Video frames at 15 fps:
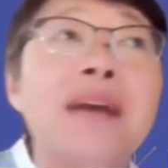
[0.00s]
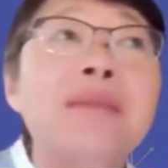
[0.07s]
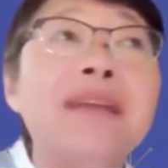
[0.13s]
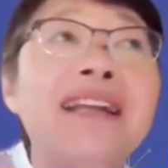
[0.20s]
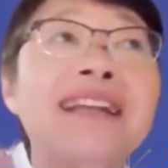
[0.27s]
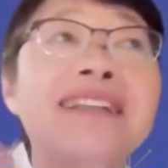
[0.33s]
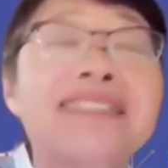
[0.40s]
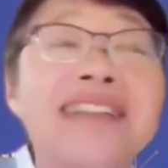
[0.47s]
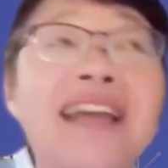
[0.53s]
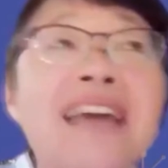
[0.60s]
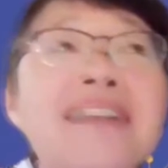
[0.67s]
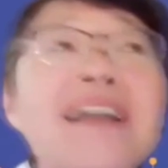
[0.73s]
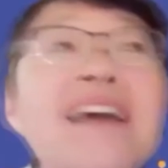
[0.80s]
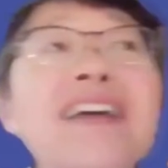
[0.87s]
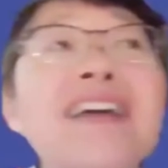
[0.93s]
I mean, it's
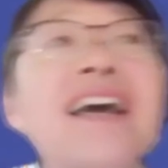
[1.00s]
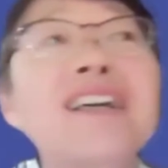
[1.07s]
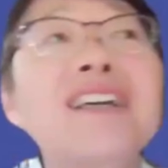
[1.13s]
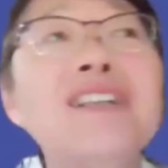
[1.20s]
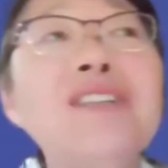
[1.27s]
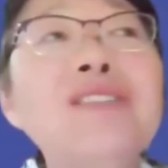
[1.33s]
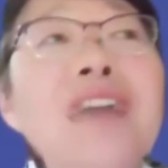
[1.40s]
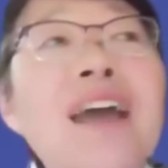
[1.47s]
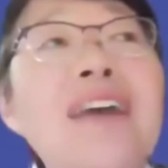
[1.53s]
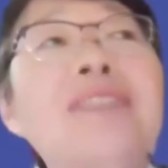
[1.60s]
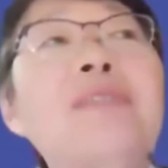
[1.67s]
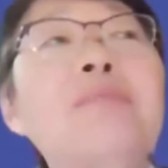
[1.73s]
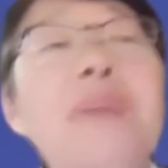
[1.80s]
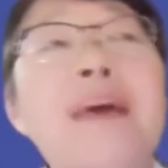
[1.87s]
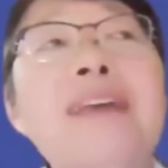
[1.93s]
not like you had
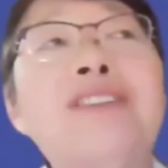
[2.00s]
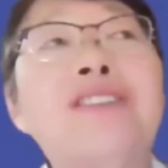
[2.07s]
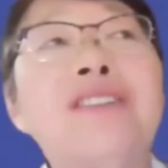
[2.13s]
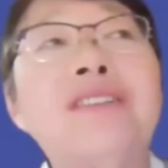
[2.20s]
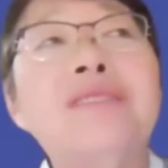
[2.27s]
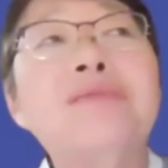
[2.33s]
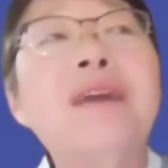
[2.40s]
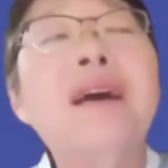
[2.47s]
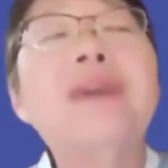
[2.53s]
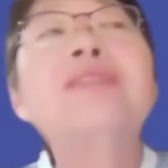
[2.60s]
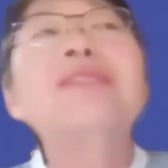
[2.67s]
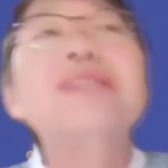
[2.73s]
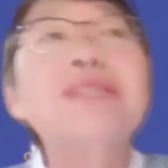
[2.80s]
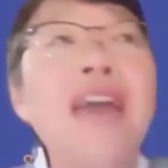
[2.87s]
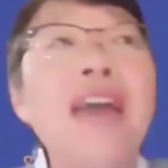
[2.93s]
the best,
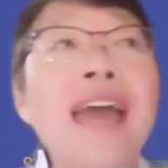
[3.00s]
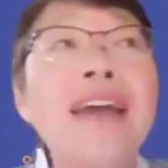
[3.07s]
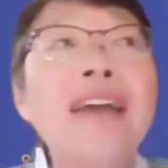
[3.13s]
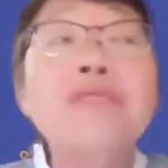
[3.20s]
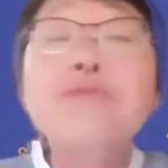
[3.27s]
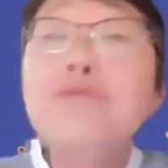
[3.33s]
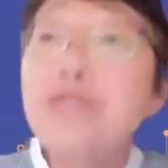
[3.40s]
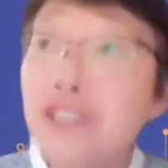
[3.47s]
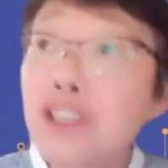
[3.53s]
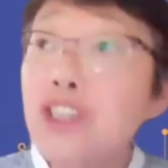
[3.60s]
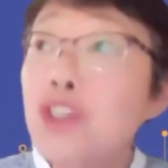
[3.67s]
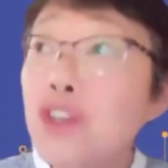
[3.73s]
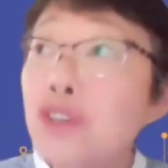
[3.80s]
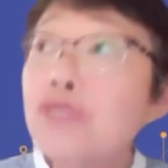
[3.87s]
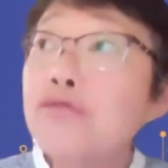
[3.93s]
well, you had a really
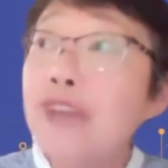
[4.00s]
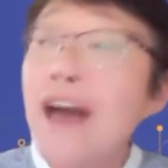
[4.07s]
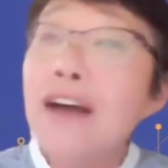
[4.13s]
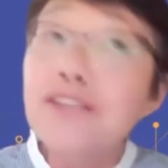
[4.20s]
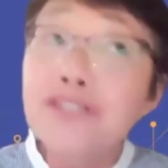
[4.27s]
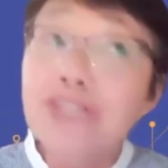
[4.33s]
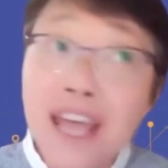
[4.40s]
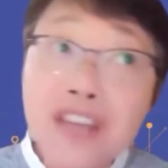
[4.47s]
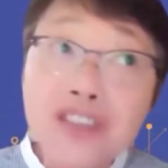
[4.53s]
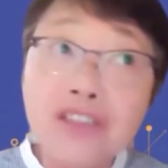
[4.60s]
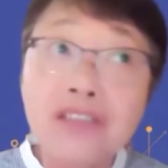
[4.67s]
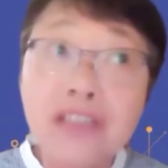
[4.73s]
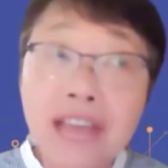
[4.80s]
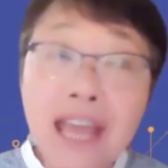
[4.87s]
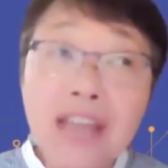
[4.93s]
good
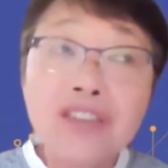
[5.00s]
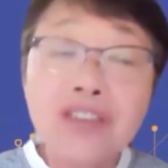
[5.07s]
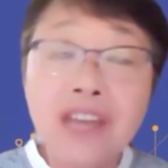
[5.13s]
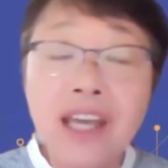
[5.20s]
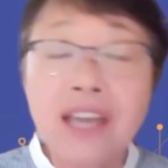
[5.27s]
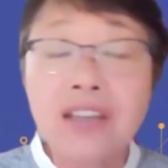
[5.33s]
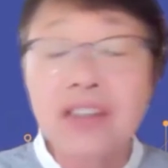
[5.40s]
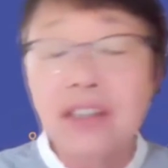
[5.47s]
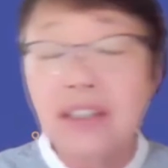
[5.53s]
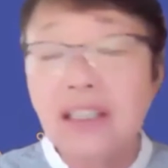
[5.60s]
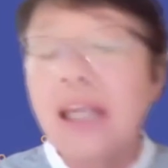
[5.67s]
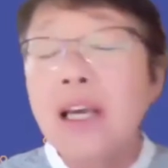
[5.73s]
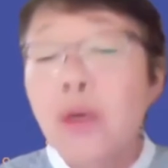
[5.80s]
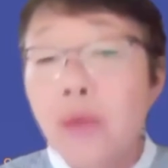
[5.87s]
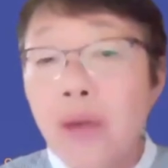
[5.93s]
foundational education
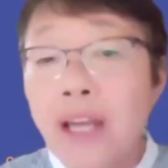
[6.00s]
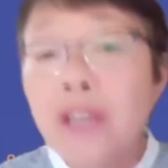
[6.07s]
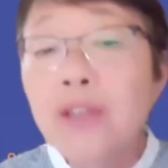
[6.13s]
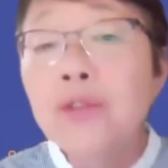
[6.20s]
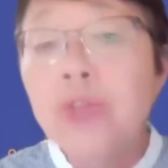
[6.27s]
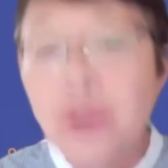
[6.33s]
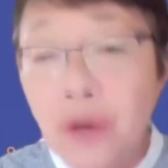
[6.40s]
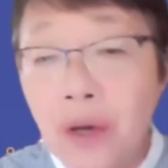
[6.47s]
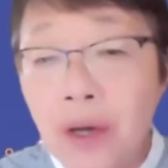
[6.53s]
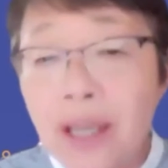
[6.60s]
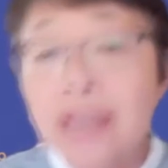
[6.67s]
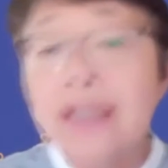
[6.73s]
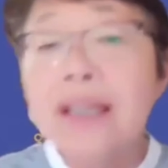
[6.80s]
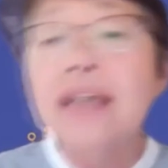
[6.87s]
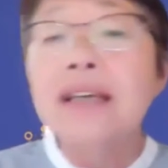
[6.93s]
when you
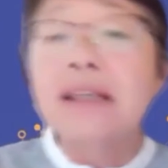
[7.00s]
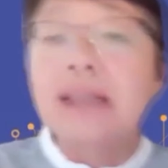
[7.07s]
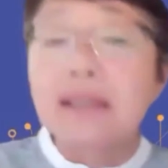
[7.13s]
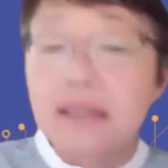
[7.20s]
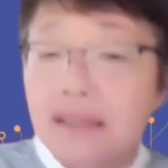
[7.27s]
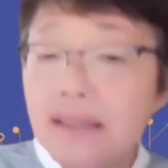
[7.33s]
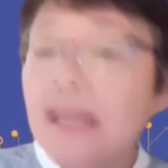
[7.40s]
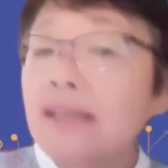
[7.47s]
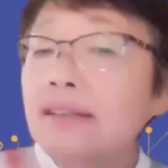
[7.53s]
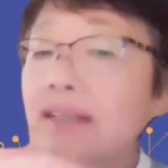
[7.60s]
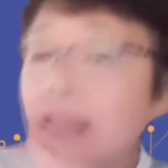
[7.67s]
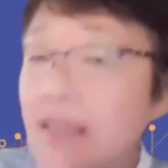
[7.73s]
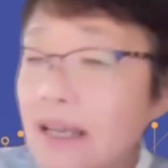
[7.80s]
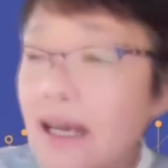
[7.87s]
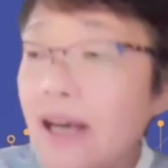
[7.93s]
joined.
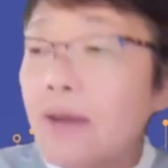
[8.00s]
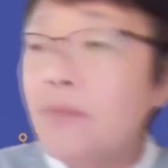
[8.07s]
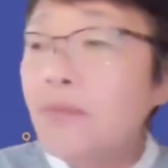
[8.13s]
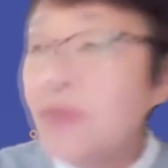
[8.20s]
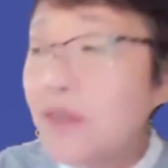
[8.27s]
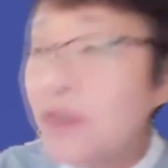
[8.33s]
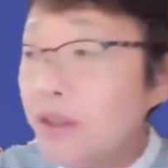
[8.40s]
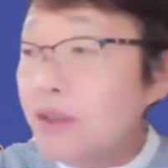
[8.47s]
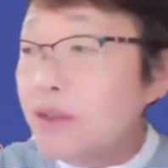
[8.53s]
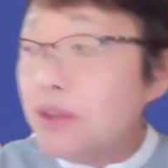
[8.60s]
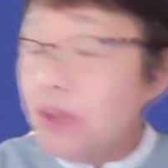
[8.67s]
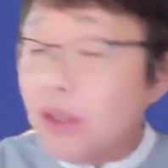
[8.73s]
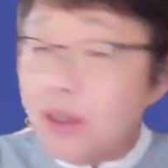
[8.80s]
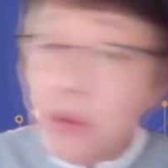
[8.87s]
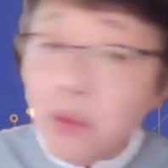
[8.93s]
You
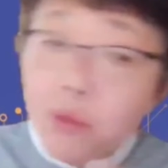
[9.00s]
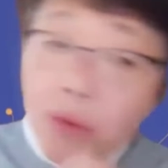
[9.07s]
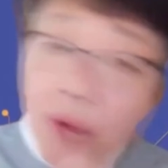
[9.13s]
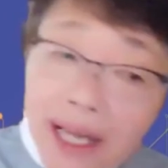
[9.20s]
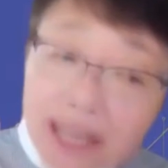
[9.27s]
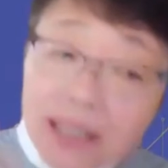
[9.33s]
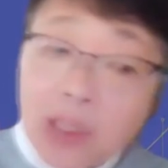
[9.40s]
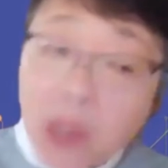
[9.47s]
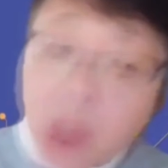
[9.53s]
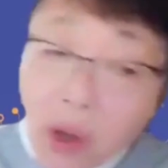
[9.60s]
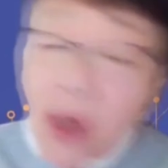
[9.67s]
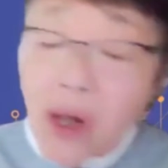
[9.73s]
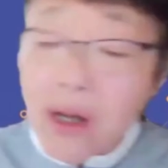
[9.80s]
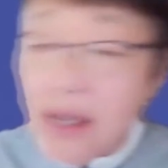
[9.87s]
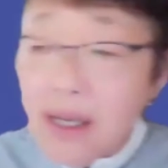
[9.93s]
sort of went
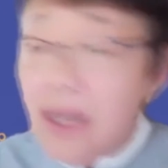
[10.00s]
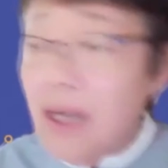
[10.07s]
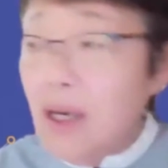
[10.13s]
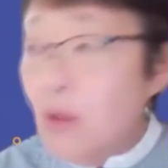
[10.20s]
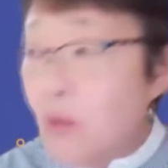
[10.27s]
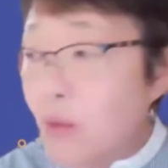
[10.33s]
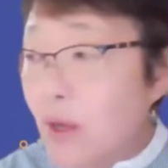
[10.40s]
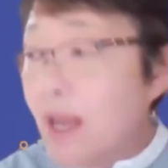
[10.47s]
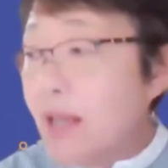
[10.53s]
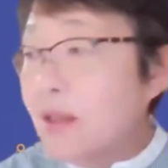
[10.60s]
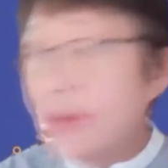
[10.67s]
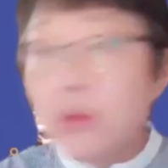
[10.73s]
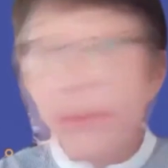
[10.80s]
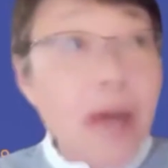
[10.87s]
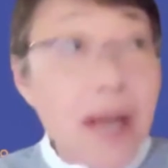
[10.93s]
along
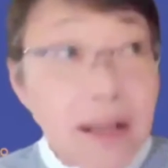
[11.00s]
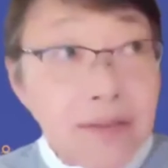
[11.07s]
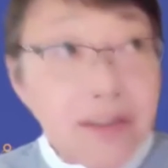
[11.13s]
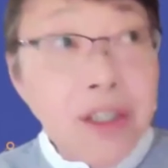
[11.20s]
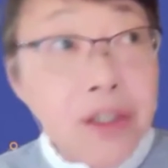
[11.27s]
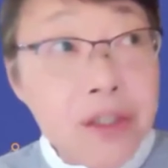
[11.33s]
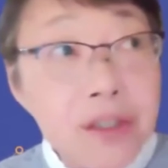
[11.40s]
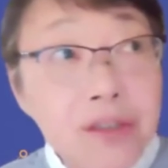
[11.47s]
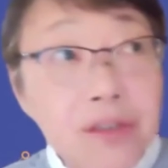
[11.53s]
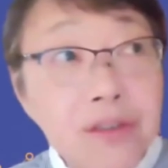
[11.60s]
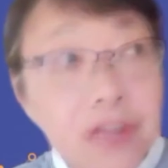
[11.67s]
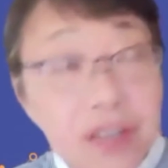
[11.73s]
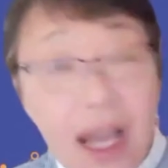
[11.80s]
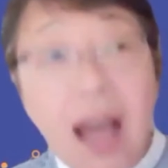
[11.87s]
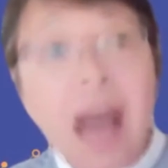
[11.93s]
with whatever you
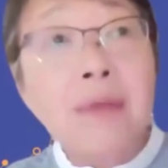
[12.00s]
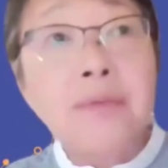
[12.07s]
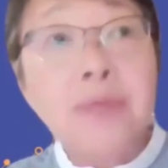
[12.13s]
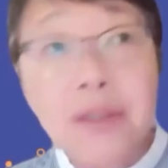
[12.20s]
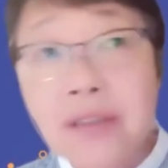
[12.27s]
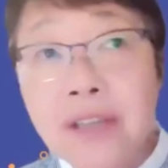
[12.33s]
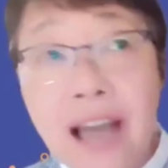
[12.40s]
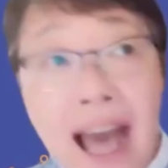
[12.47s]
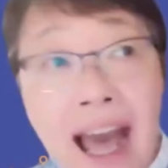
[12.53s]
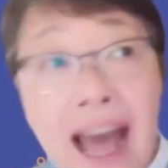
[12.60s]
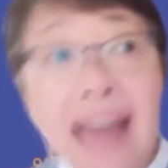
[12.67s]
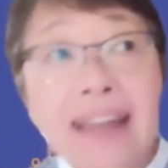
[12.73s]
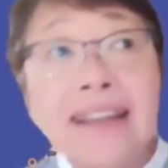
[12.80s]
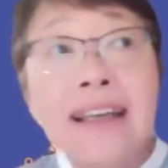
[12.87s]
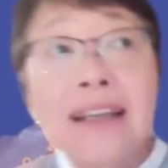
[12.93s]
job you
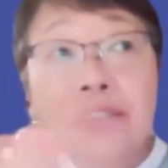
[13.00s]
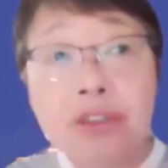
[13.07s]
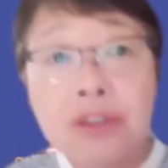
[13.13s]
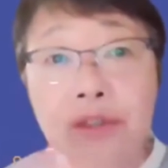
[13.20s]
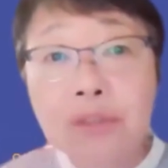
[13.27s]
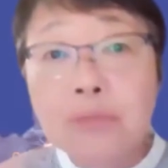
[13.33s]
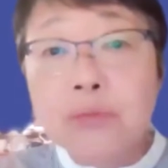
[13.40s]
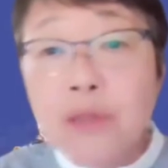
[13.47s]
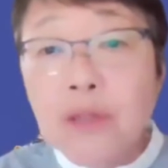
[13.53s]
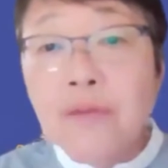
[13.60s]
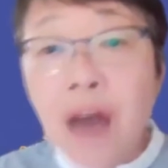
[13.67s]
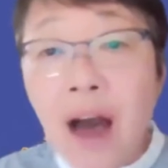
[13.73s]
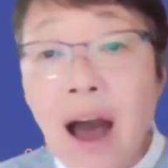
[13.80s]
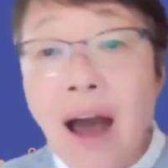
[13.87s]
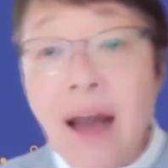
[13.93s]
got to
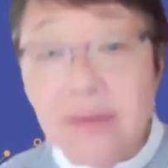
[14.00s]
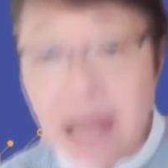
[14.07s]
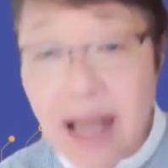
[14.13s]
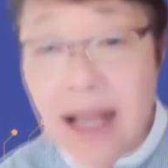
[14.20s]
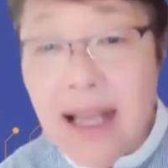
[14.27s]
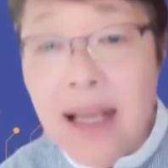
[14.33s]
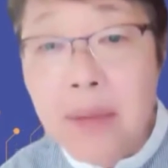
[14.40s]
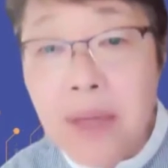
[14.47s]
move on, right?